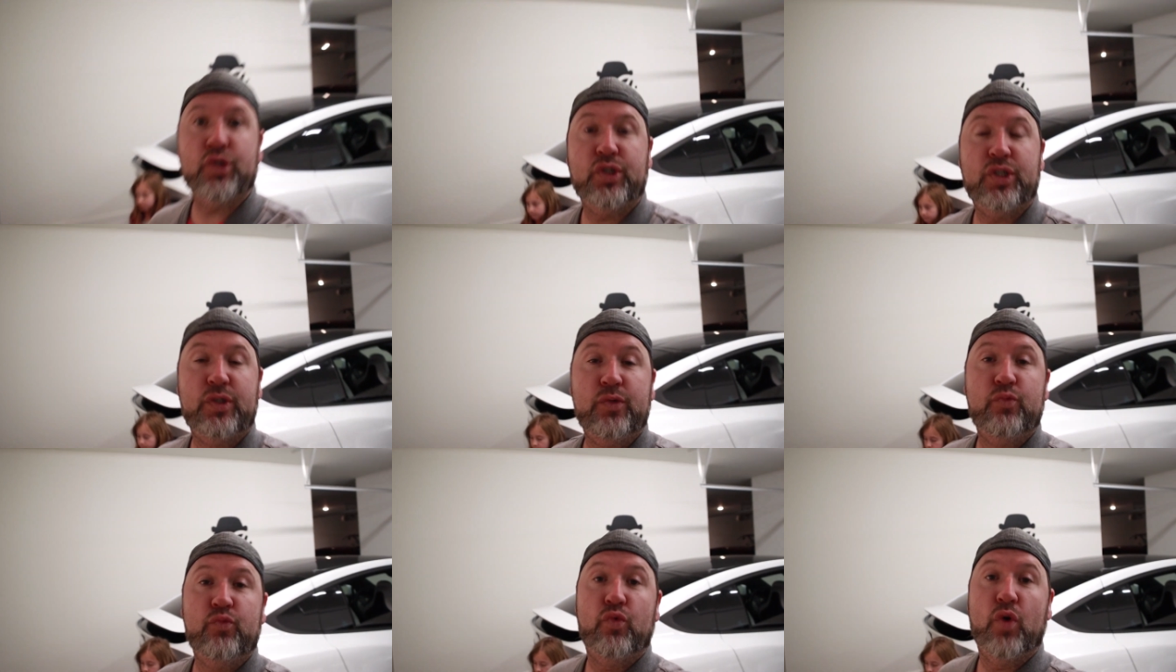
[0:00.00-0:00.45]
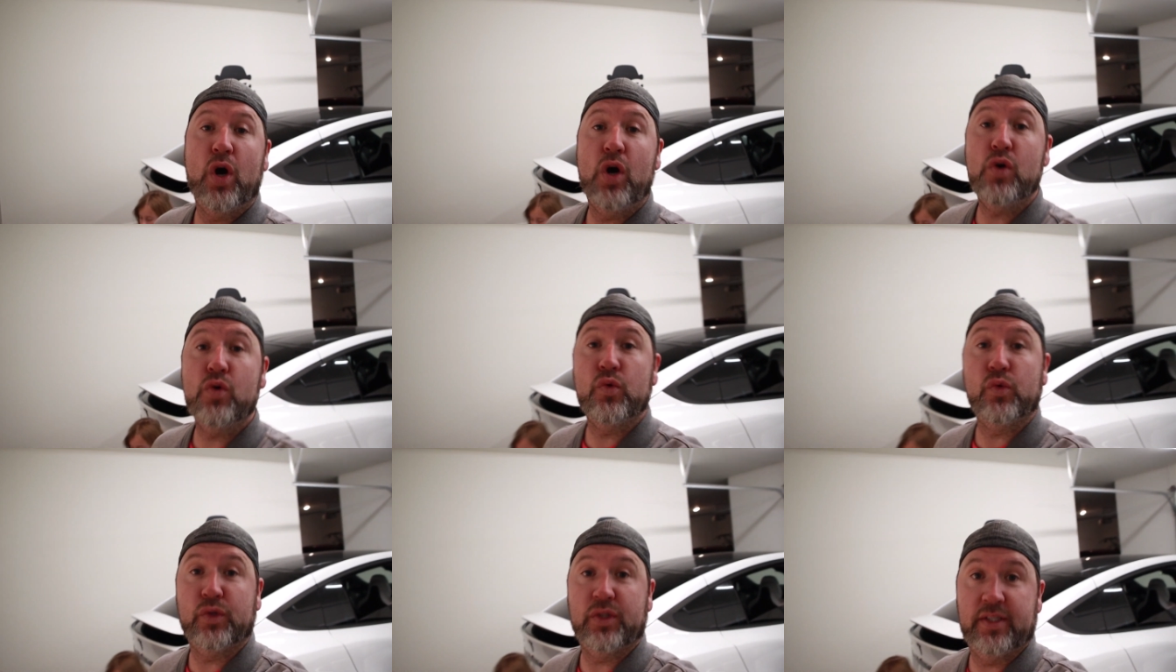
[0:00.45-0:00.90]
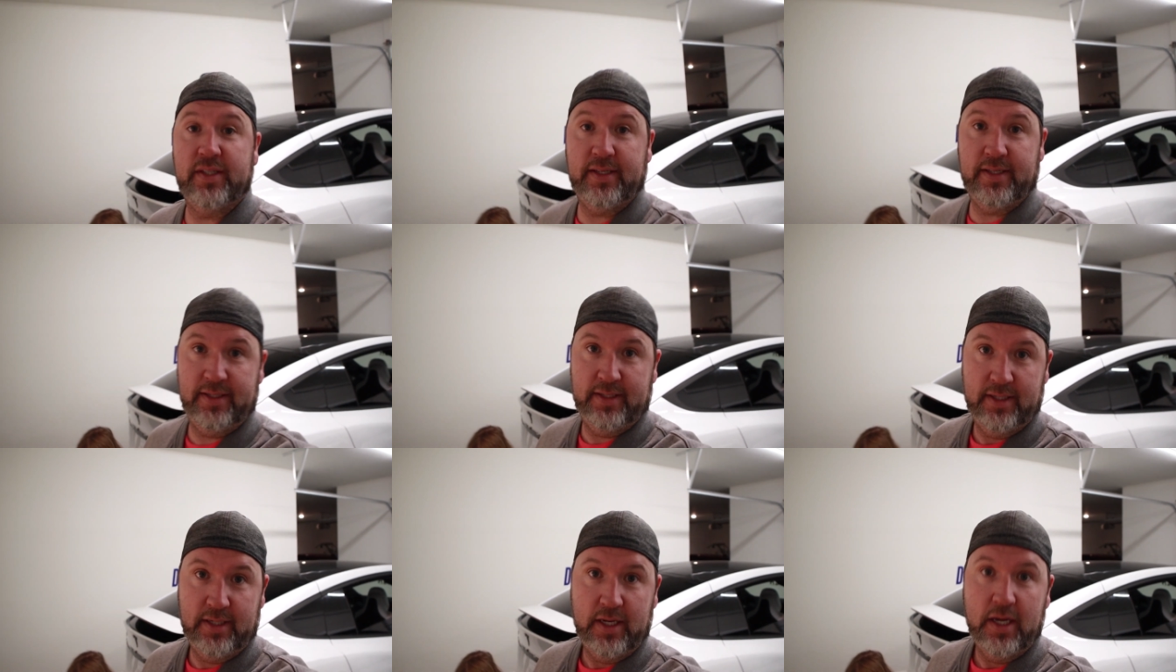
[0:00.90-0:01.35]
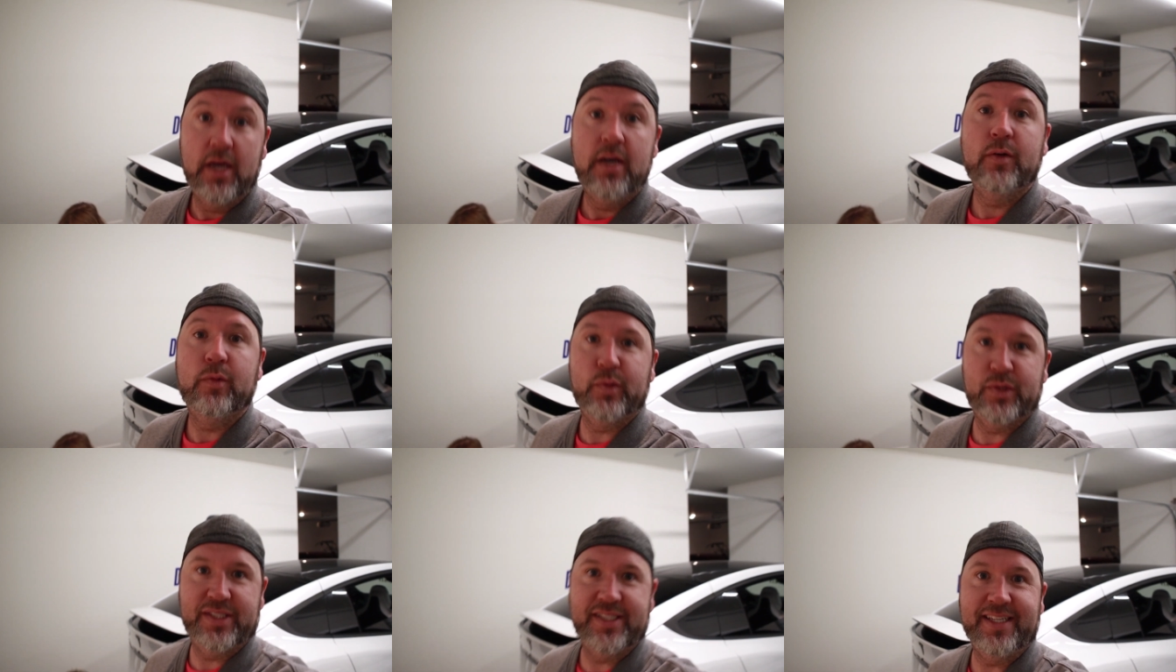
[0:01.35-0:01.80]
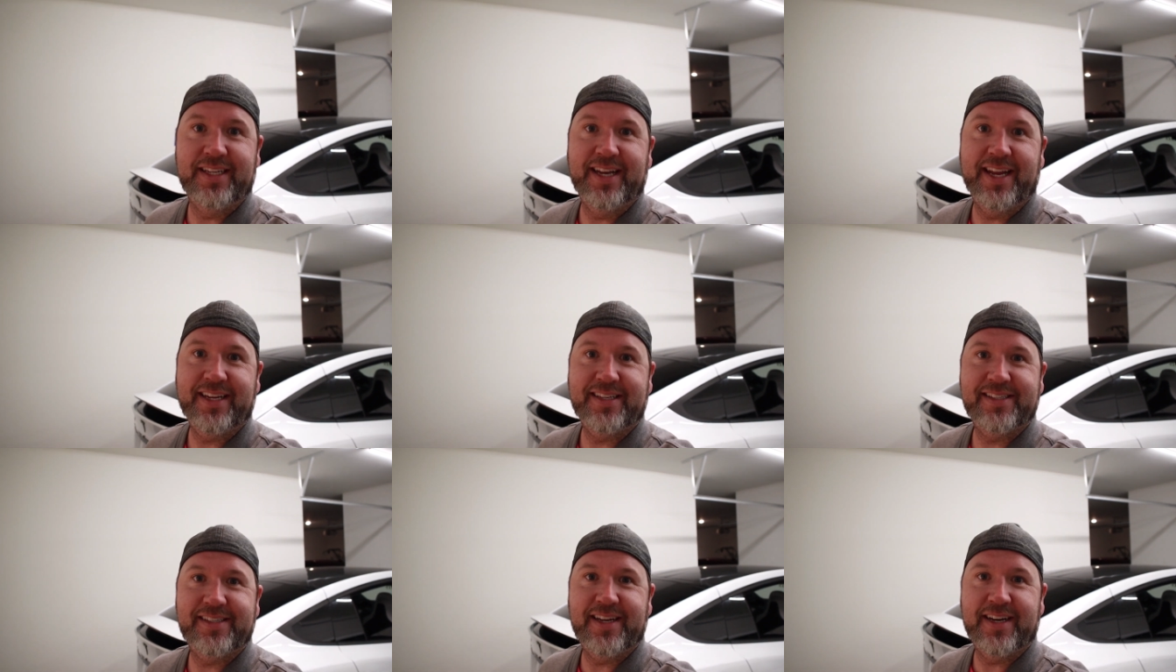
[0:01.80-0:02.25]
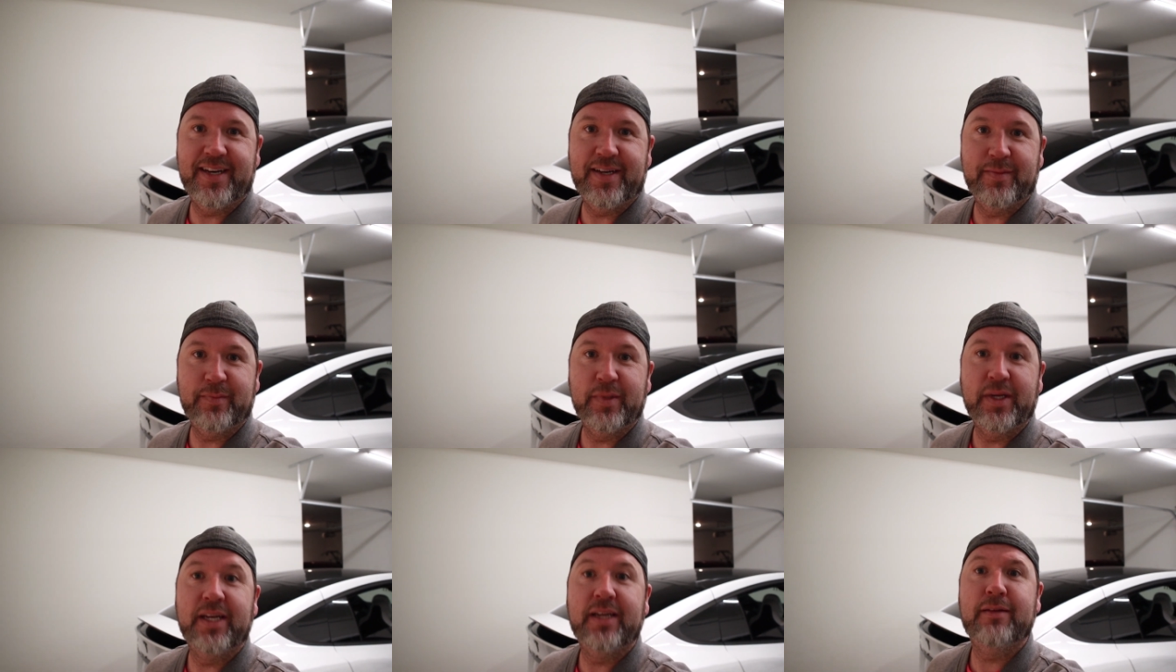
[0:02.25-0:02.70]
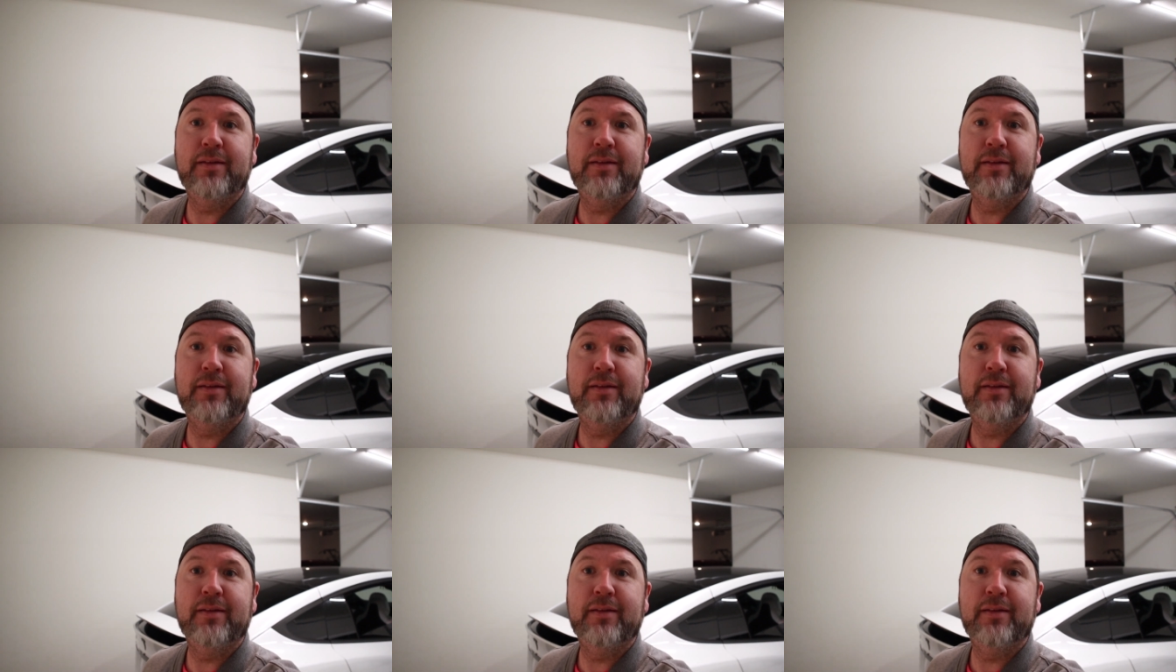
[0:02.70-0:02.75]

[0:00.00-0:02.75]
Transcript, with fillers: she wrote. We'll see you next time.